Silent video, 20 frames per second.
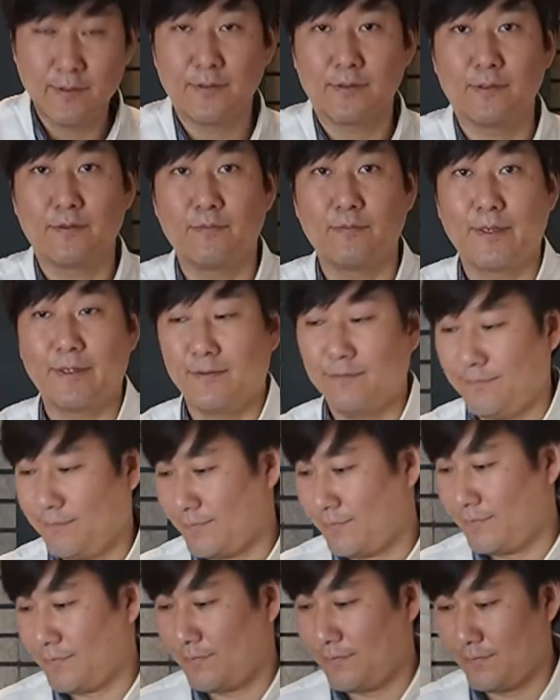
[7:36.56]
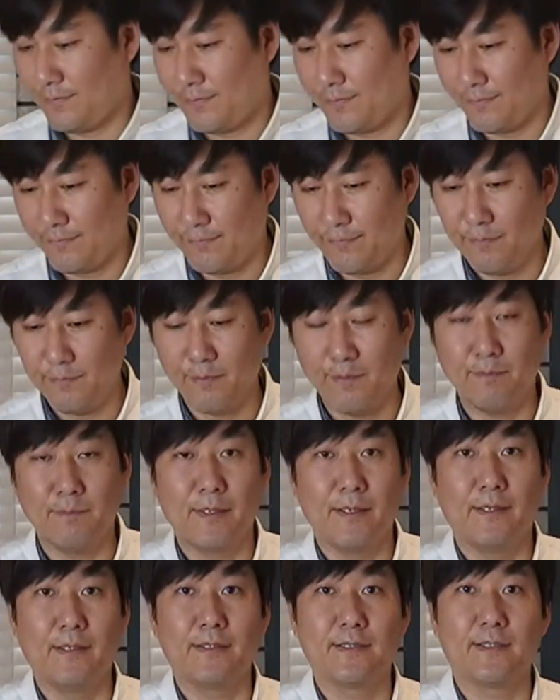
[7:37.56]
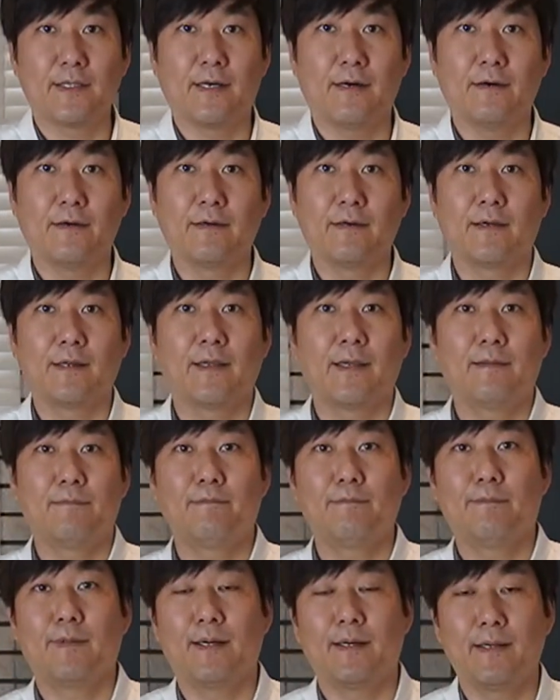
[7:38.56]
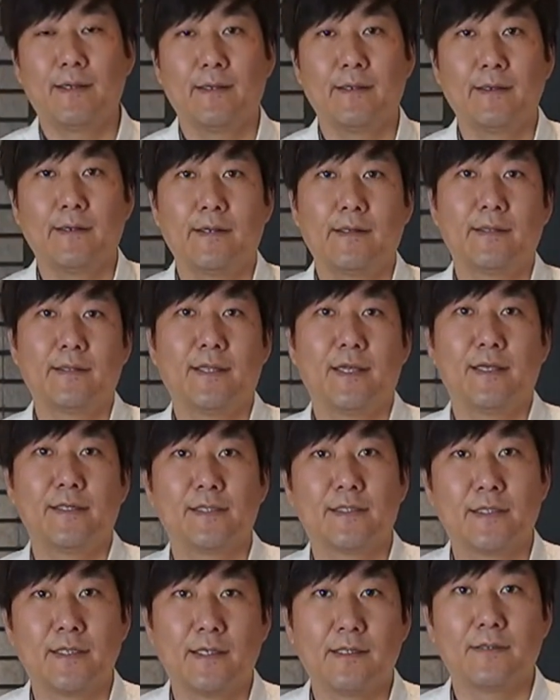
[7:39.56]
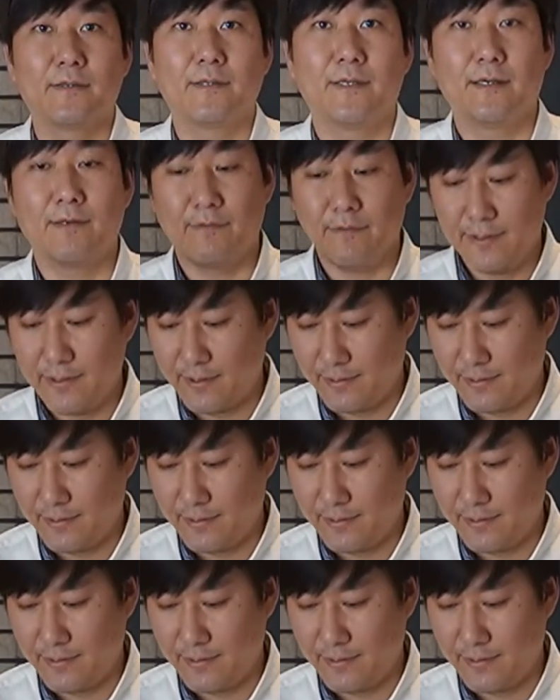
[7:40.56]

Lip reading: Wait for a few more minutes. I'll get my tester to get ready.